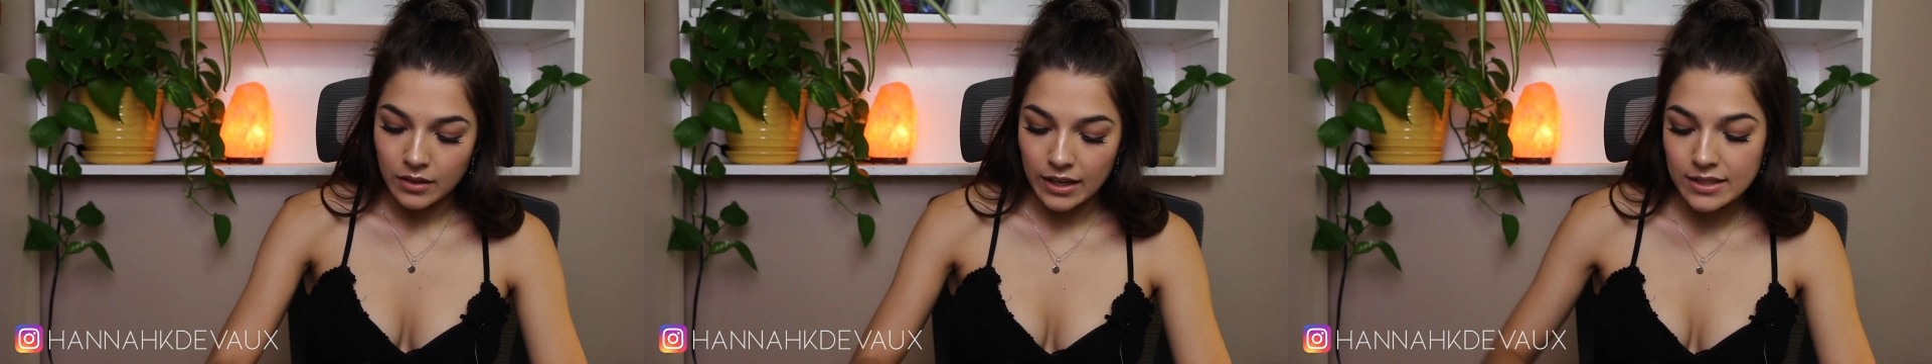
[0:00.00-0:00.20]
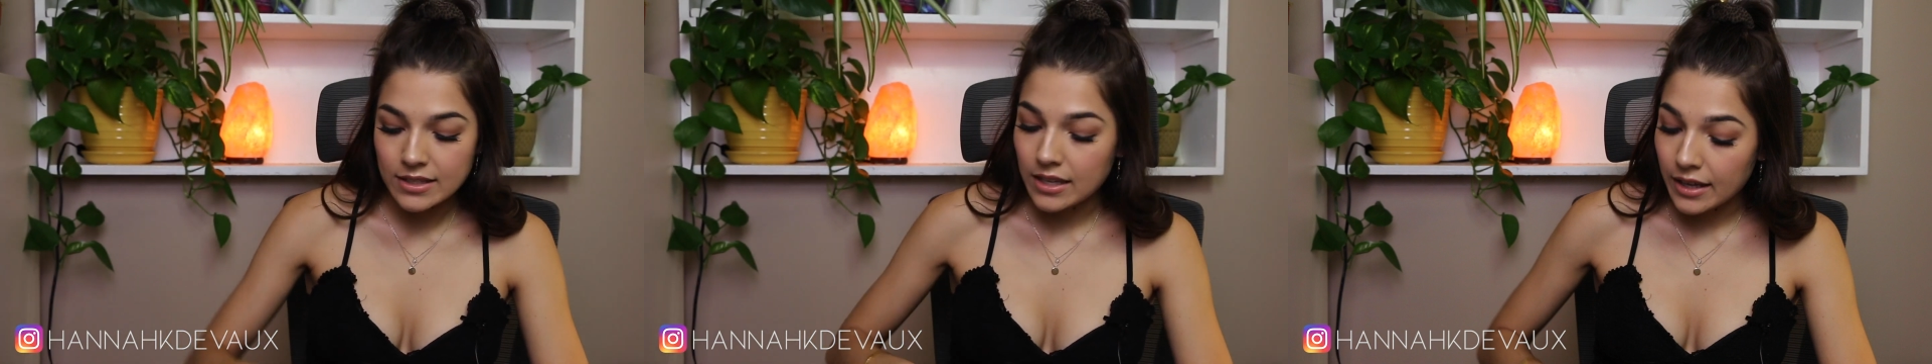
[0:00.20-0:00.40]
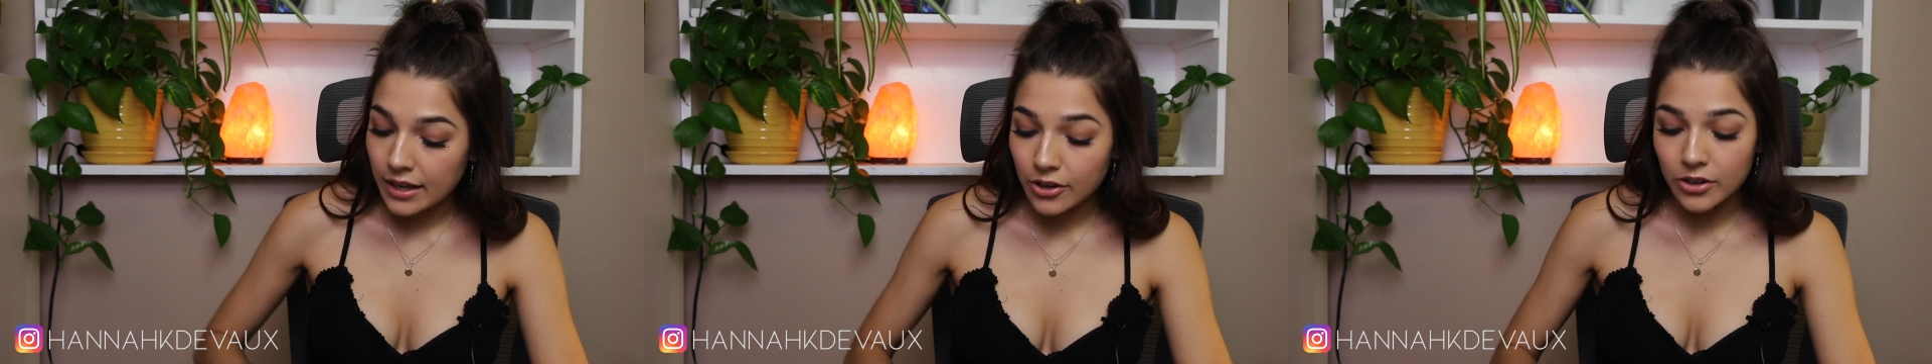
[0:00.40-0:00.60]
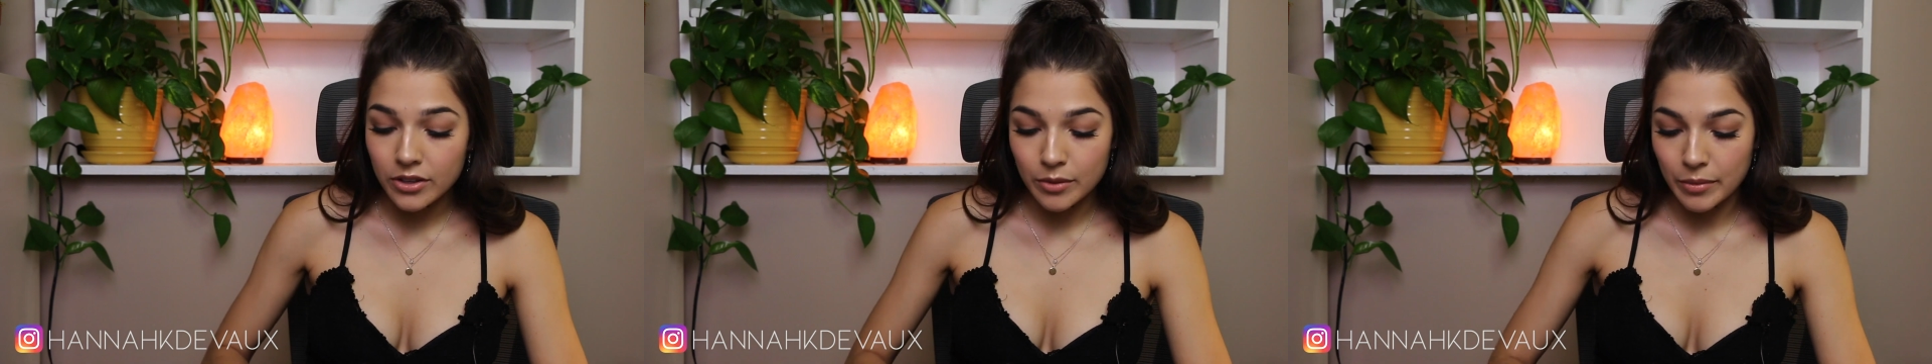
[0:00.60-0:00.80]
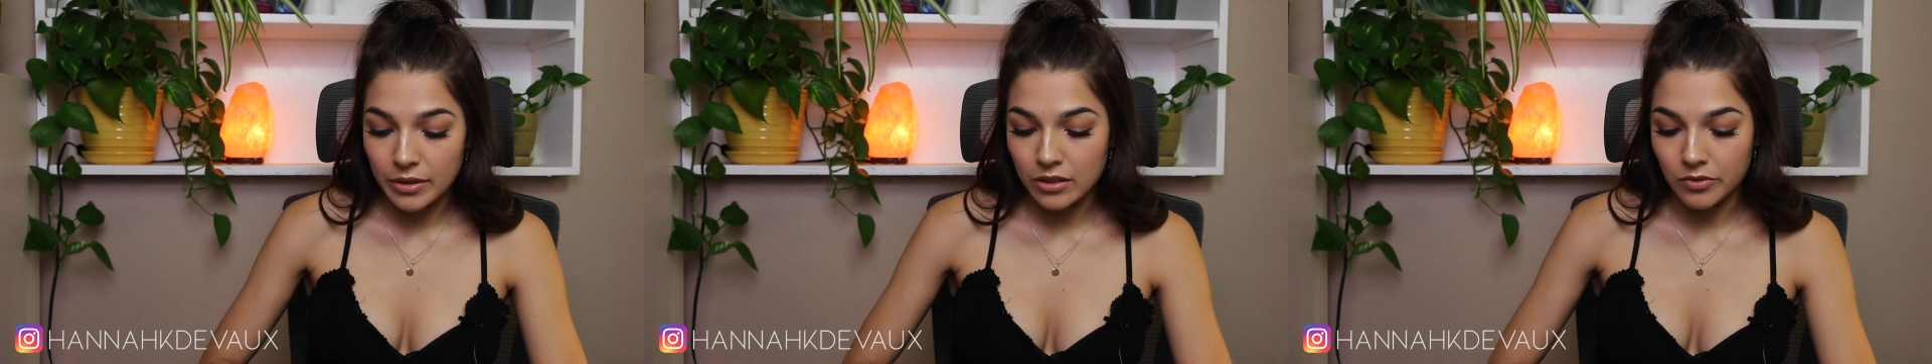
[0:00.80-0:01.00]
It's here in
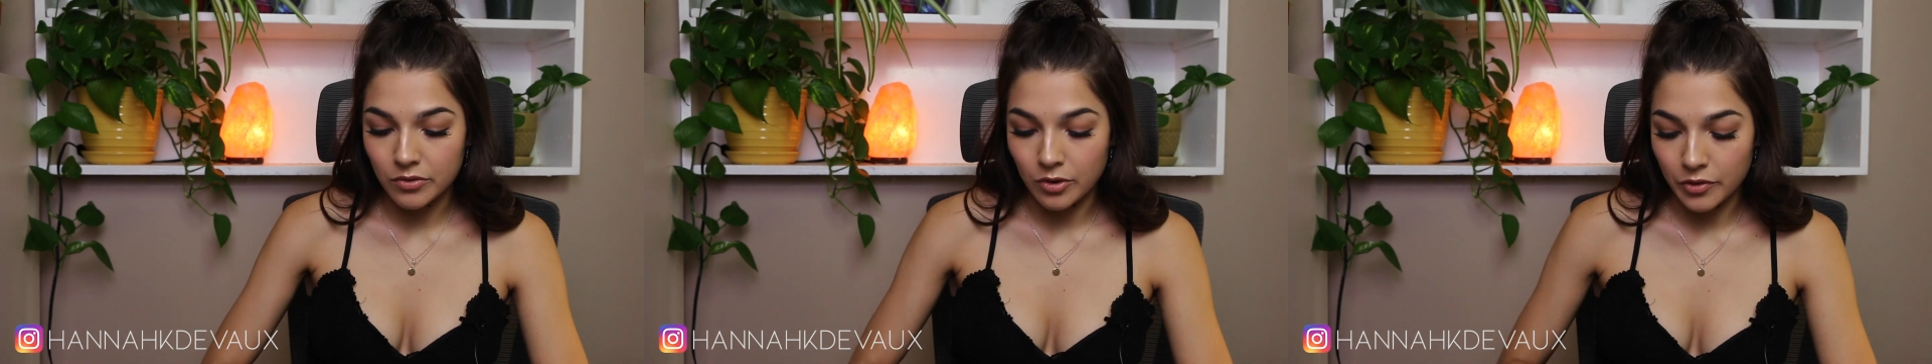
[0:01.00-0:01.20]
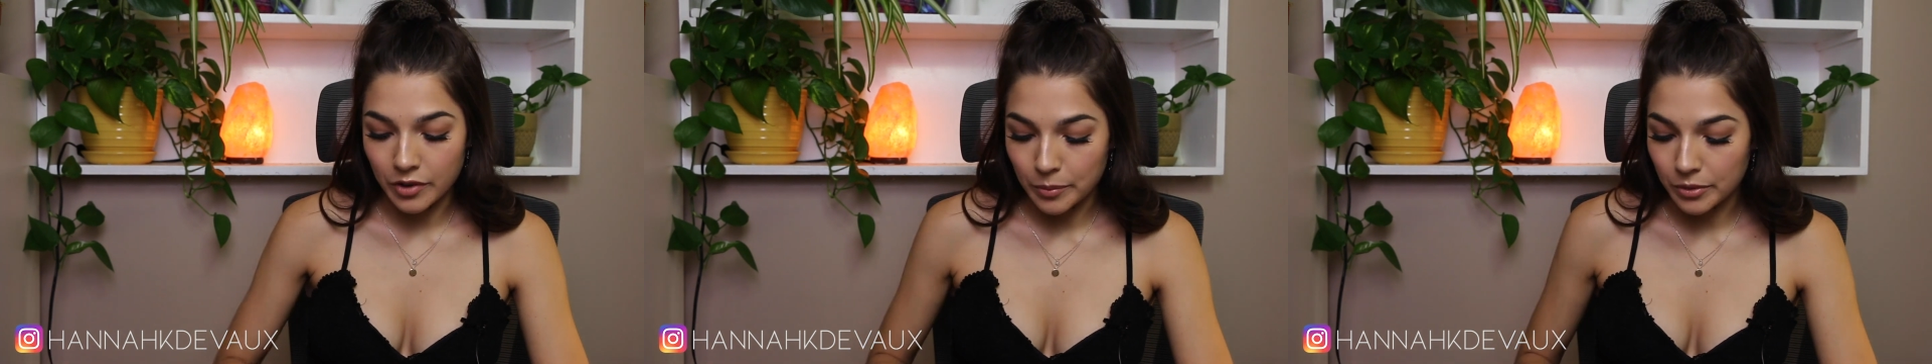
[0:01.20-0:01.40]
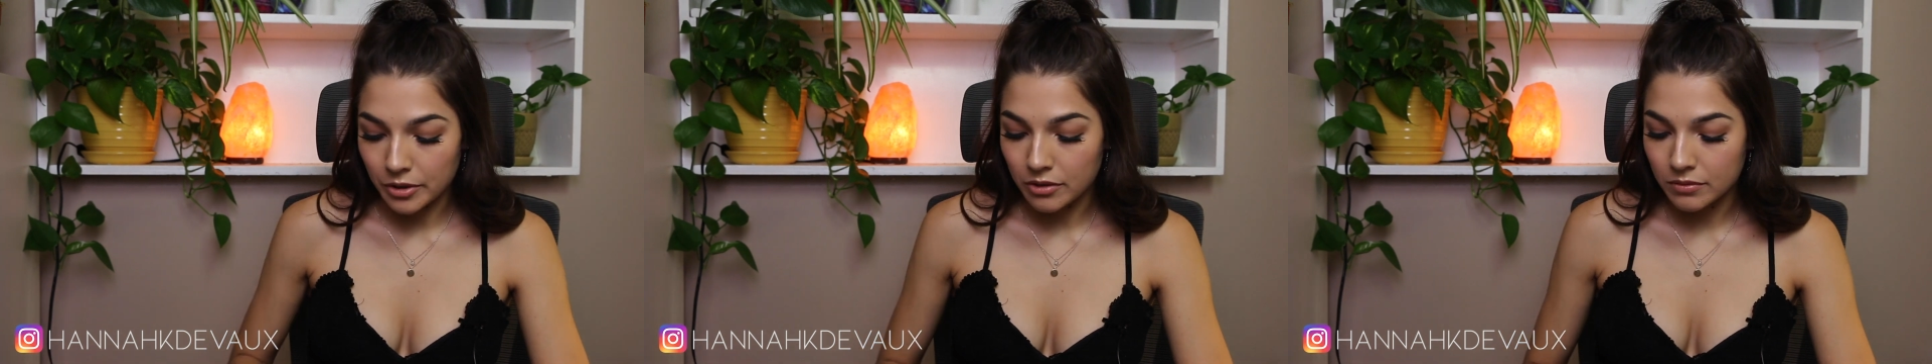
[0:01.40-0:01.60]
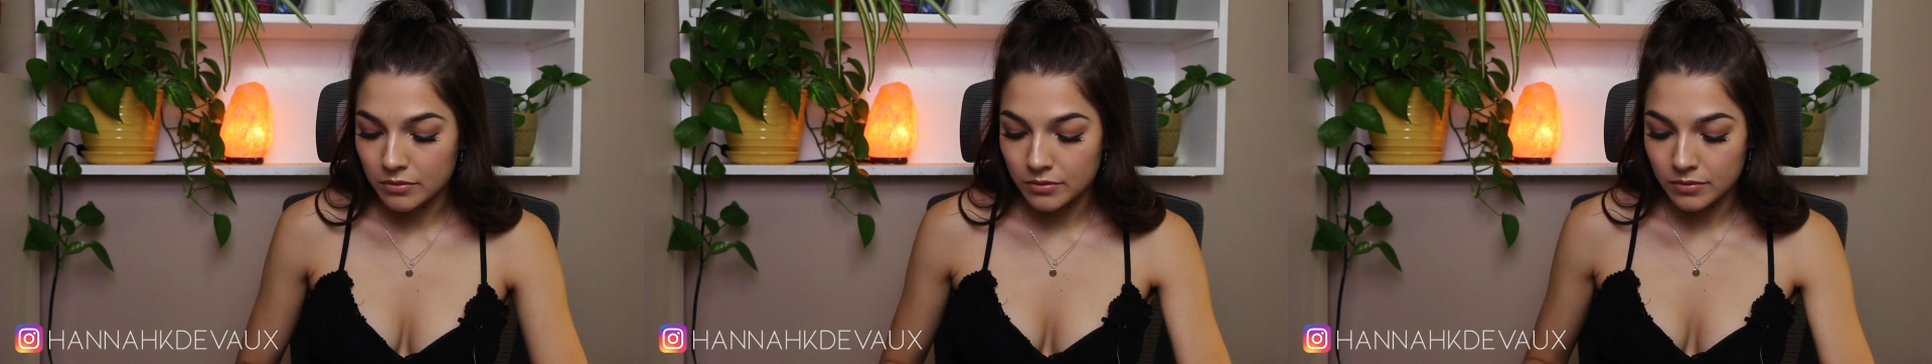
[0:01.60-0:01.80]
the month of November.